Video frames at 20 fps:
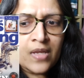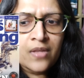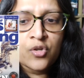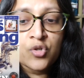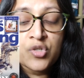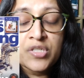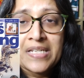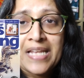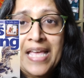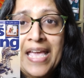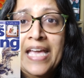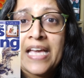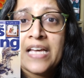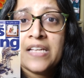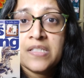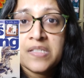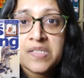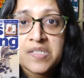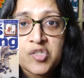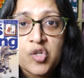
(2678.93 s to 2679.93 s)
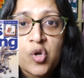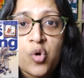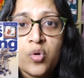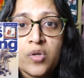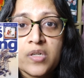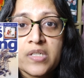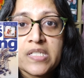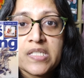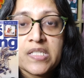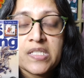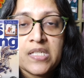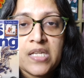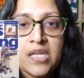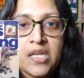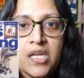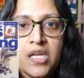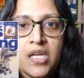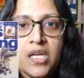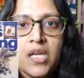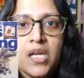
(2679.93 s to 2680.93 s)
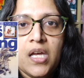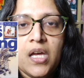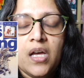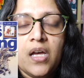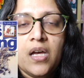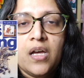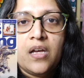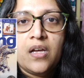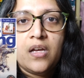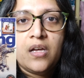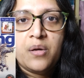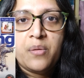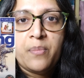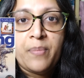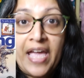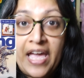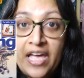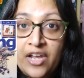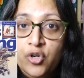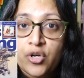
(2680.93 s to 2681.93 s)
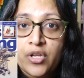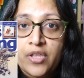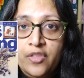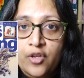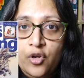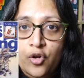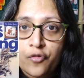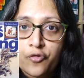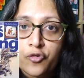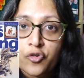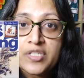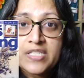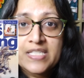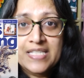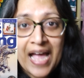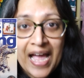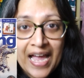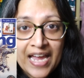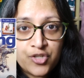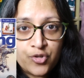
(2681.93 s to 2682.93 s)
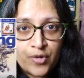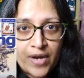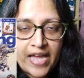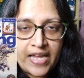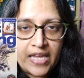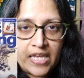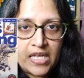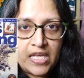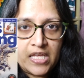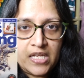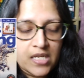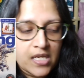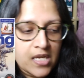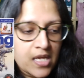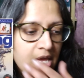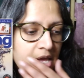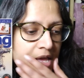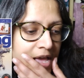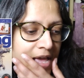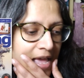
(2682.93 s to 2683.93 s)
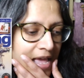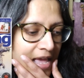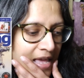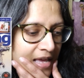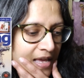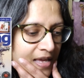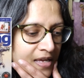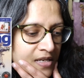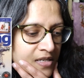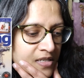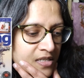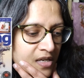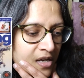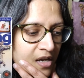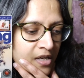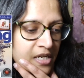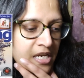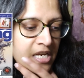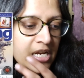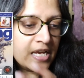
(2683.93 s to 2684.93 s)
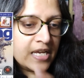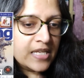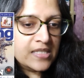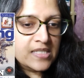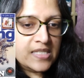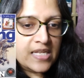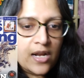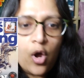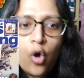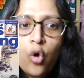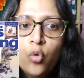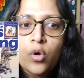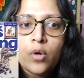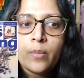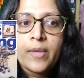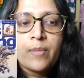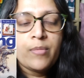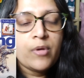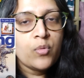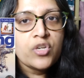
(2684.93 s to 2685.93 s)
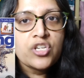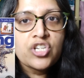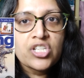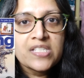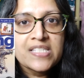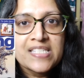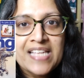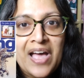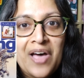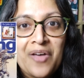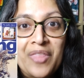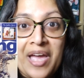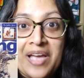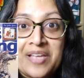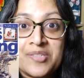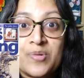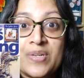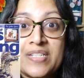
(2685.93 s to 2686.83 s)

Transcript: there's an Stokes pattern in there for Sky Dragon, And Anita had said, oh, well, maybe we should sell that.